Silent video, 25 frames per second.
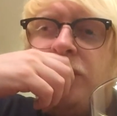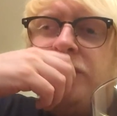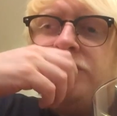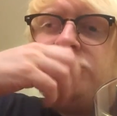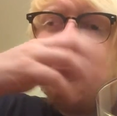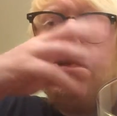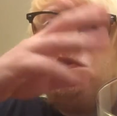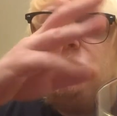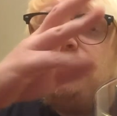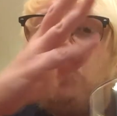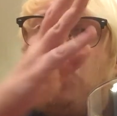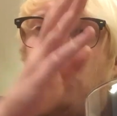
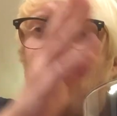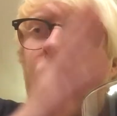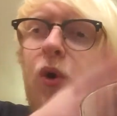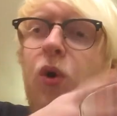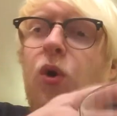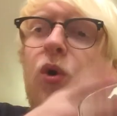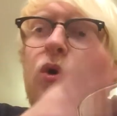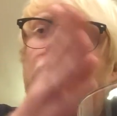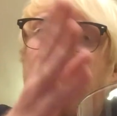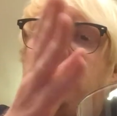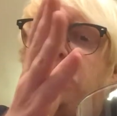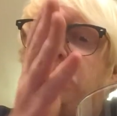It's just
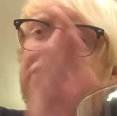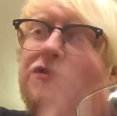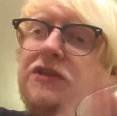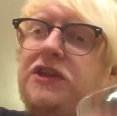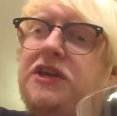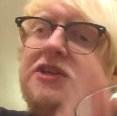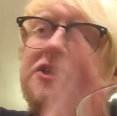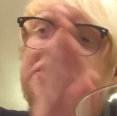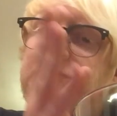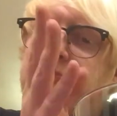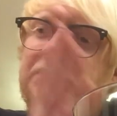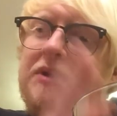all of
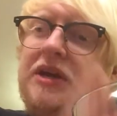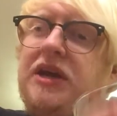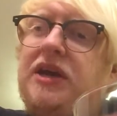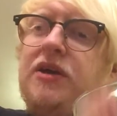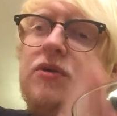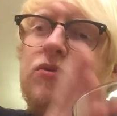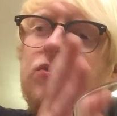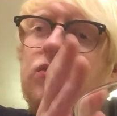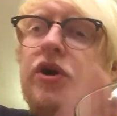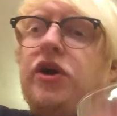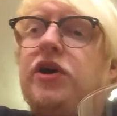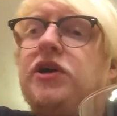this
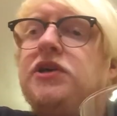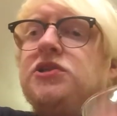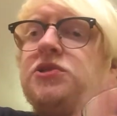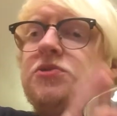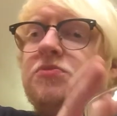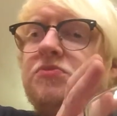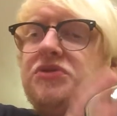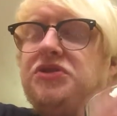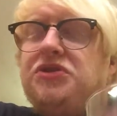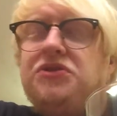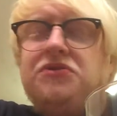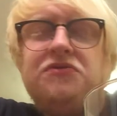beer works
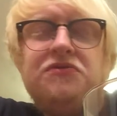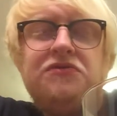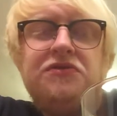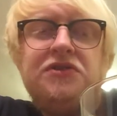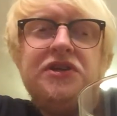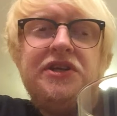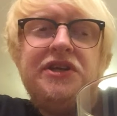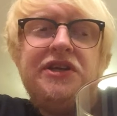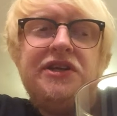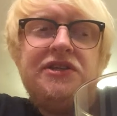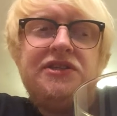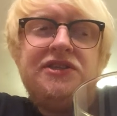
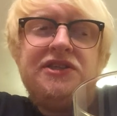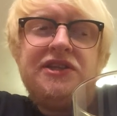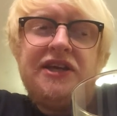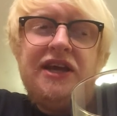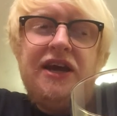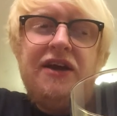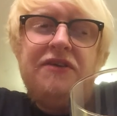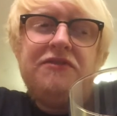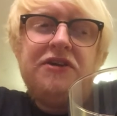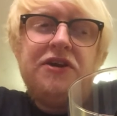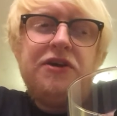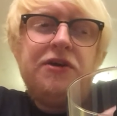beautifully
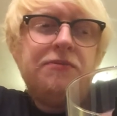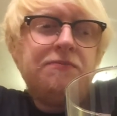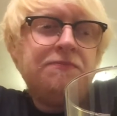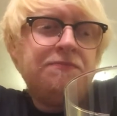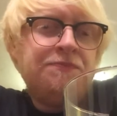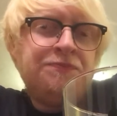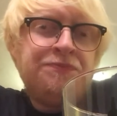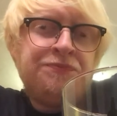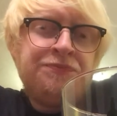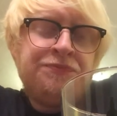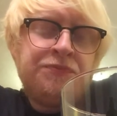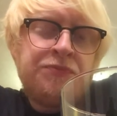together.
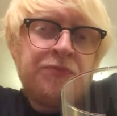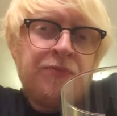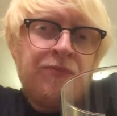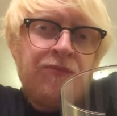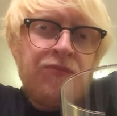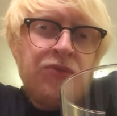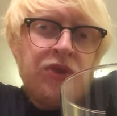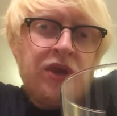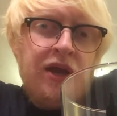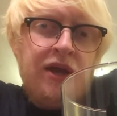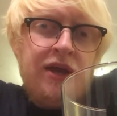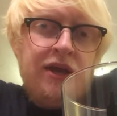
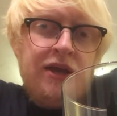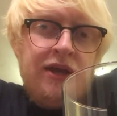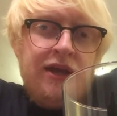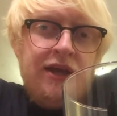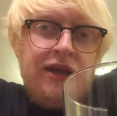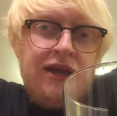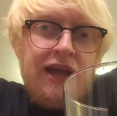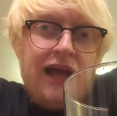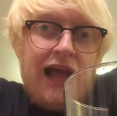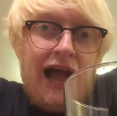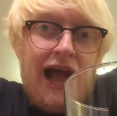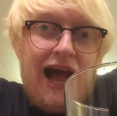
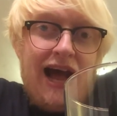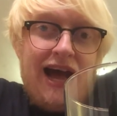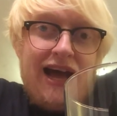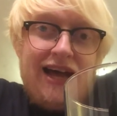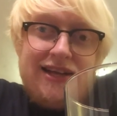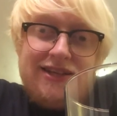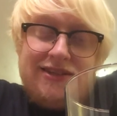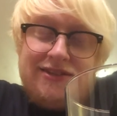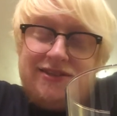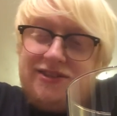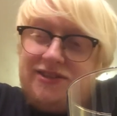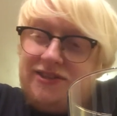
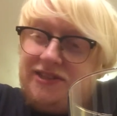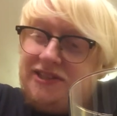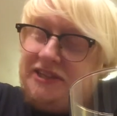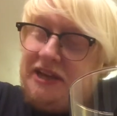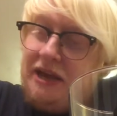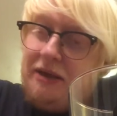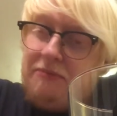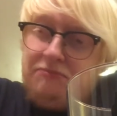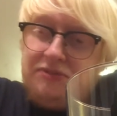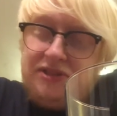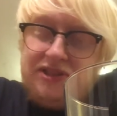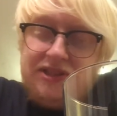And
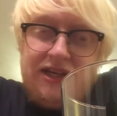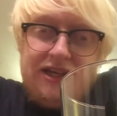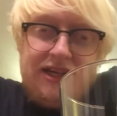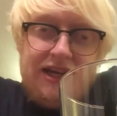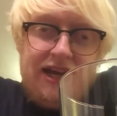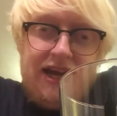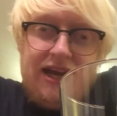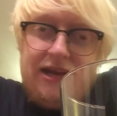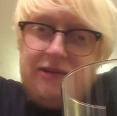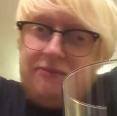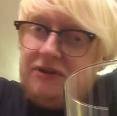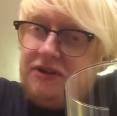10%
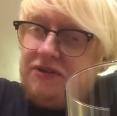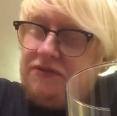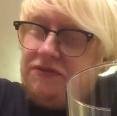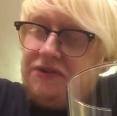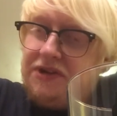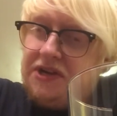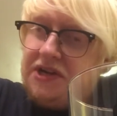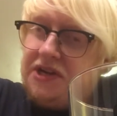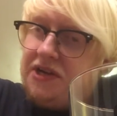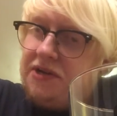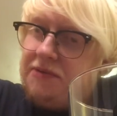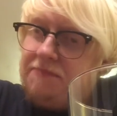
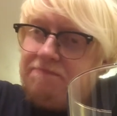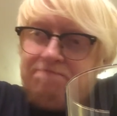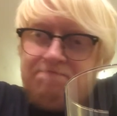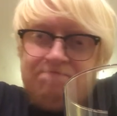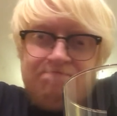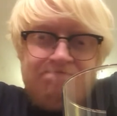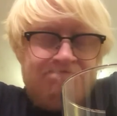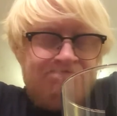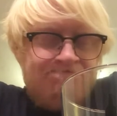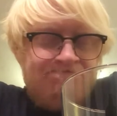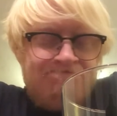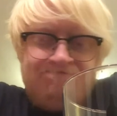ABV.
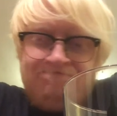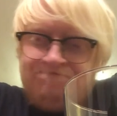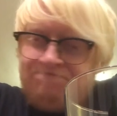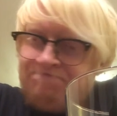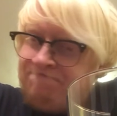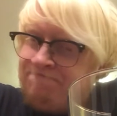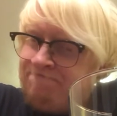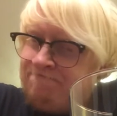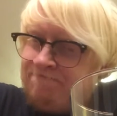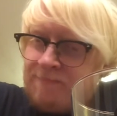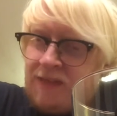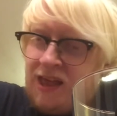
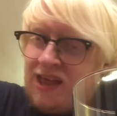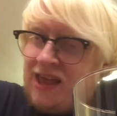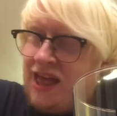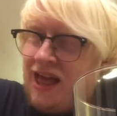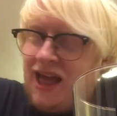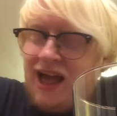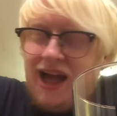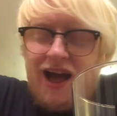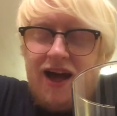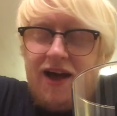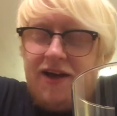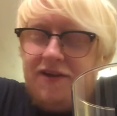
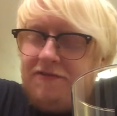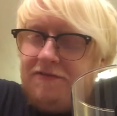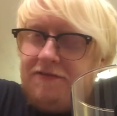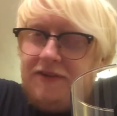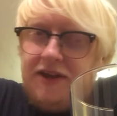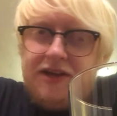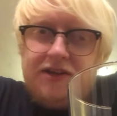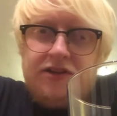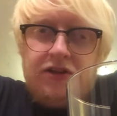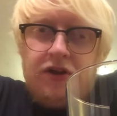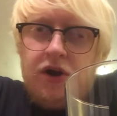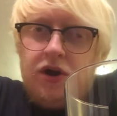I
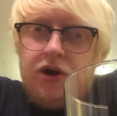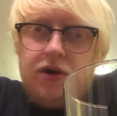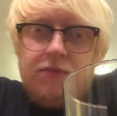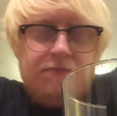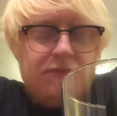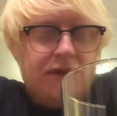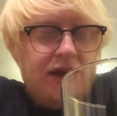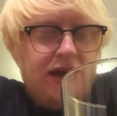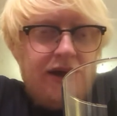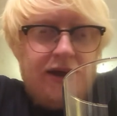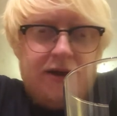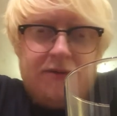think not.
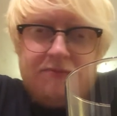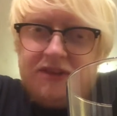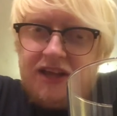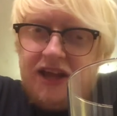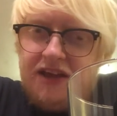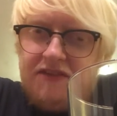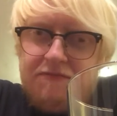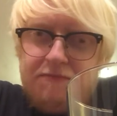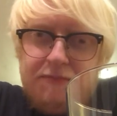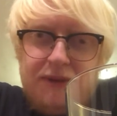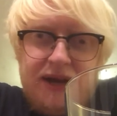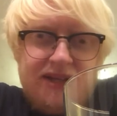
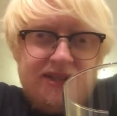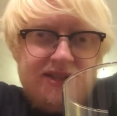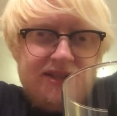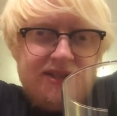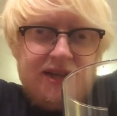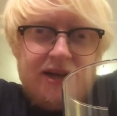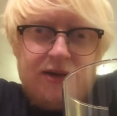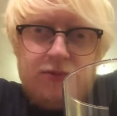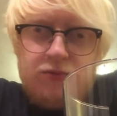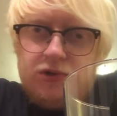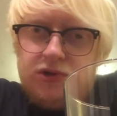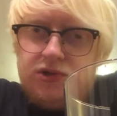They've masked
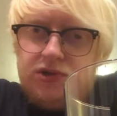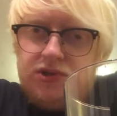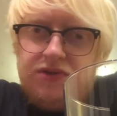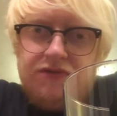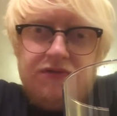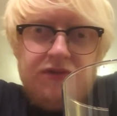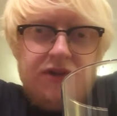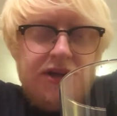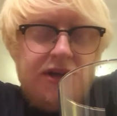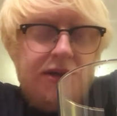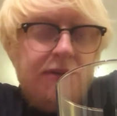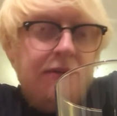that
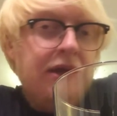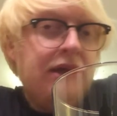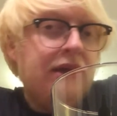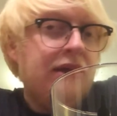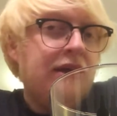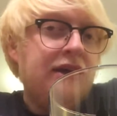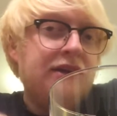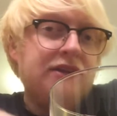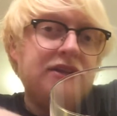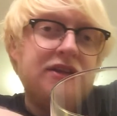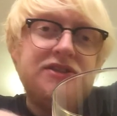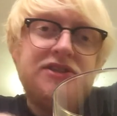wonderfully.
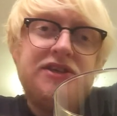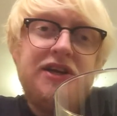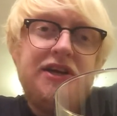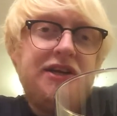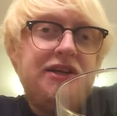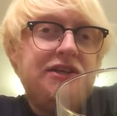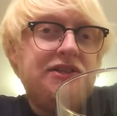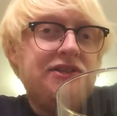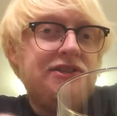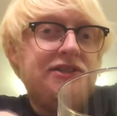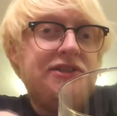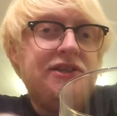There's
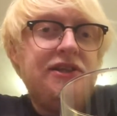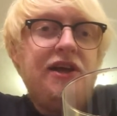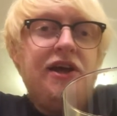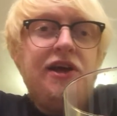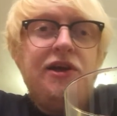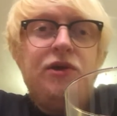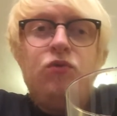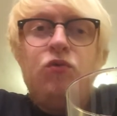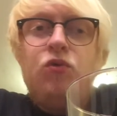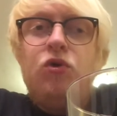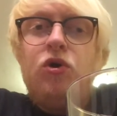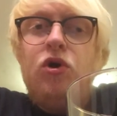like a
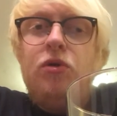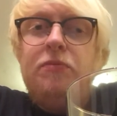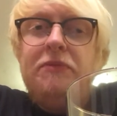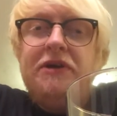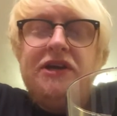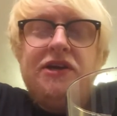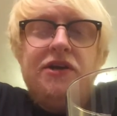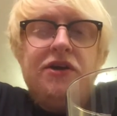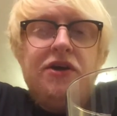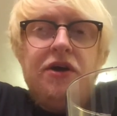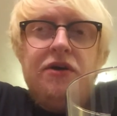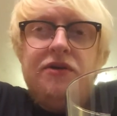slight
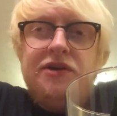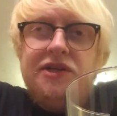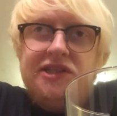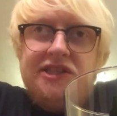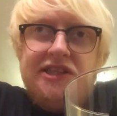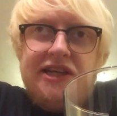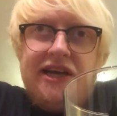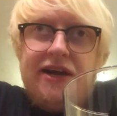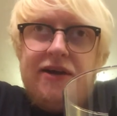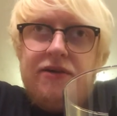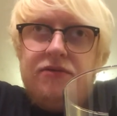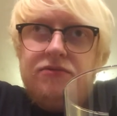warming going
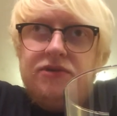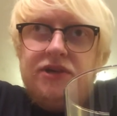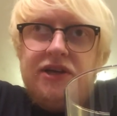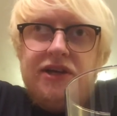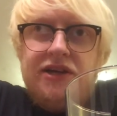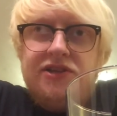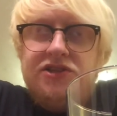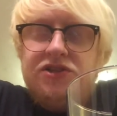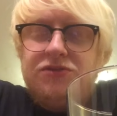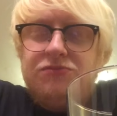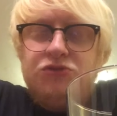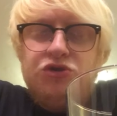down
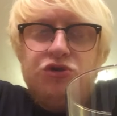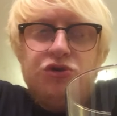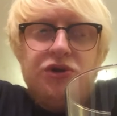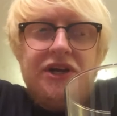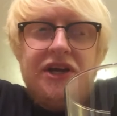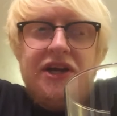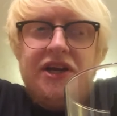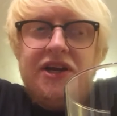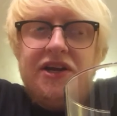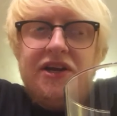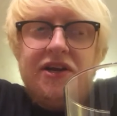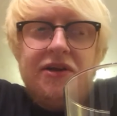as I'm
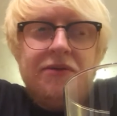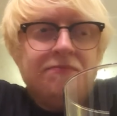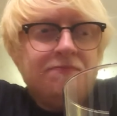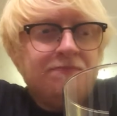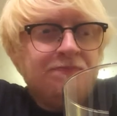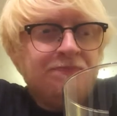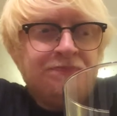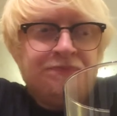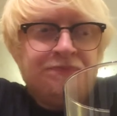drinking it.